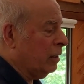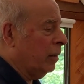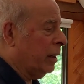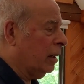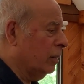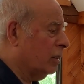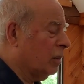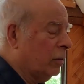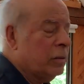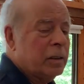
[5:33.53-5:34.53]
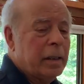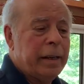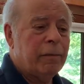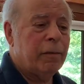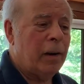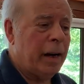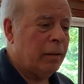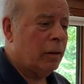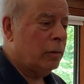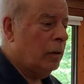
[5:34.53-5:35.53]
the concerns that
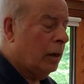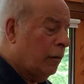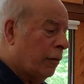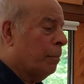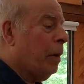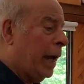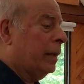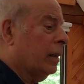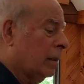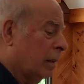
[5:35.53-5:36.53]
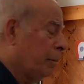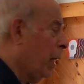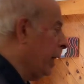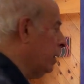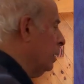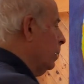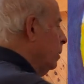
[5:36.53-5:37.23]
follow from painting to painting.